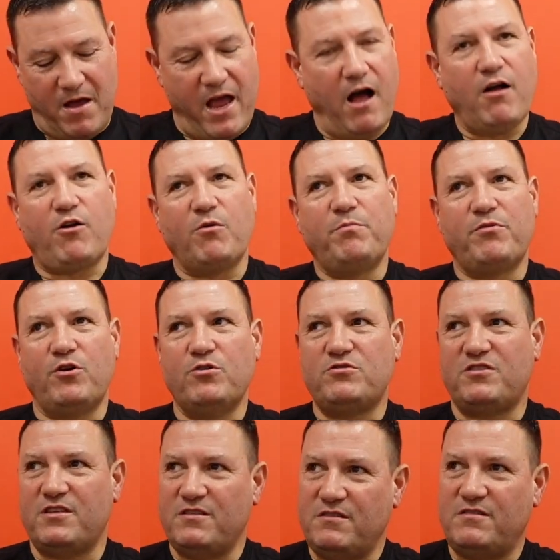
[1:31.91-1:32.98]
My Uncle
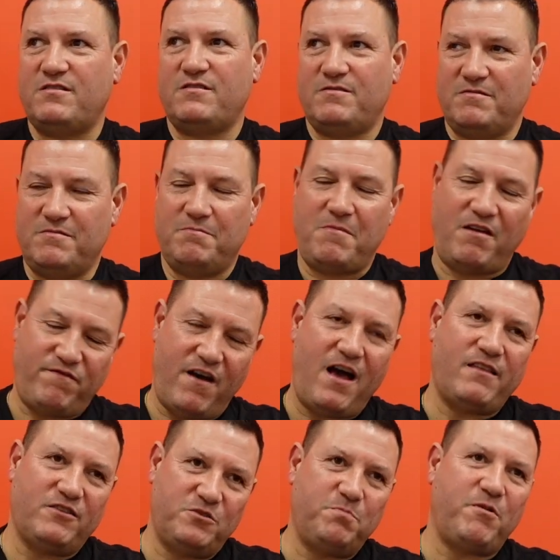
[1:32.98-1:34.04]
Bruce is my
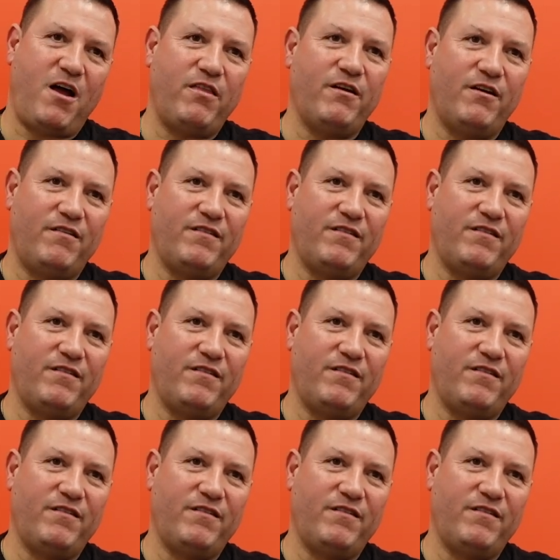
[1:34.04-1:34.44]
father's brother,